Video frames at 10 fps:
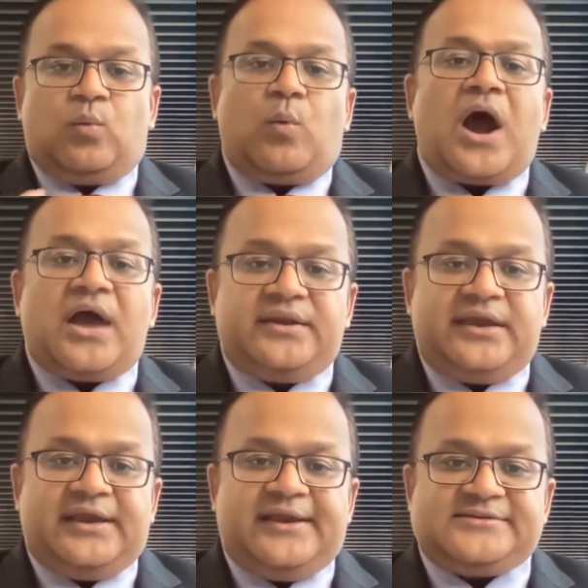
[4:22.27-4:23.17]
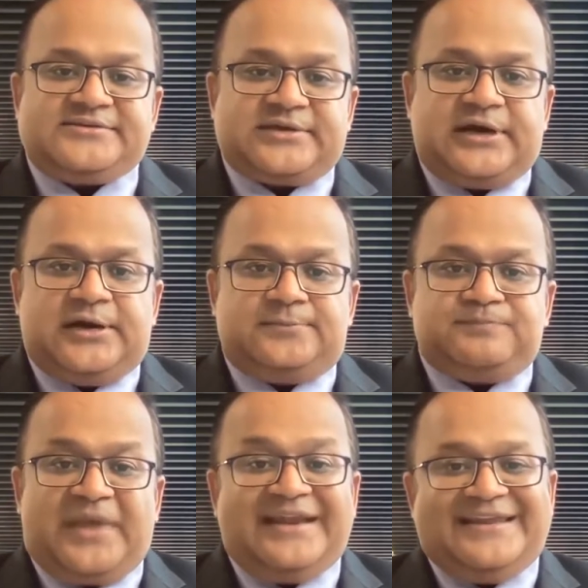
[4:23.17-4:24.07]
One is
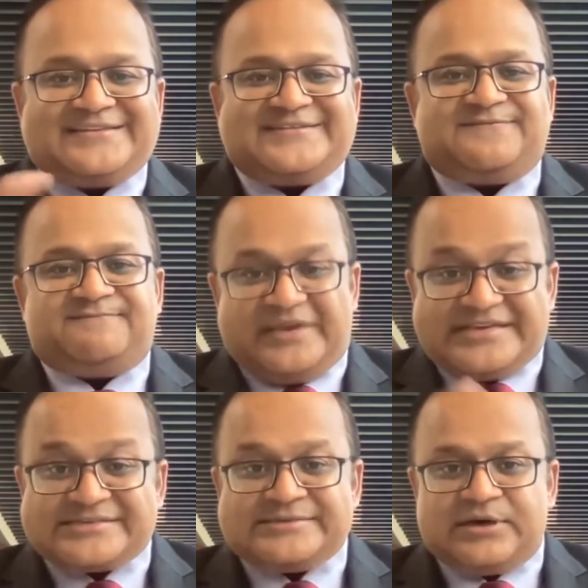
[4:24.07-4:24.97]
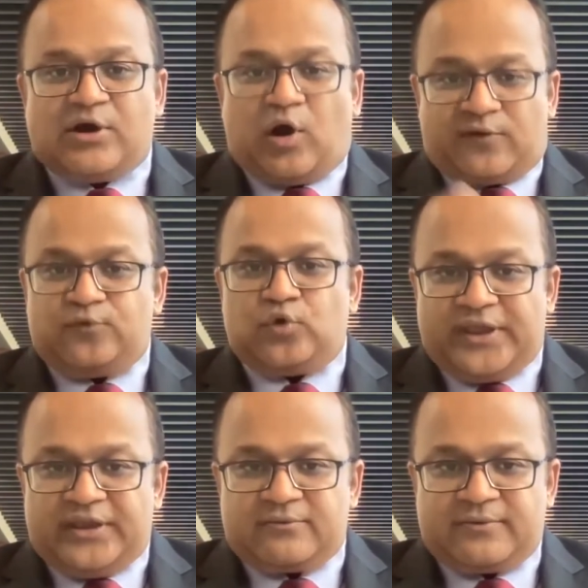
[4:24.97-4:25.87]
NDSF-based
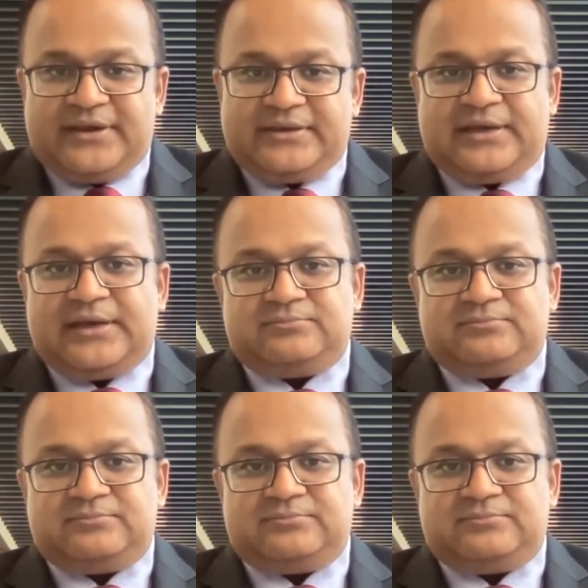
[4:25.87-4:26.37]
offloading, right?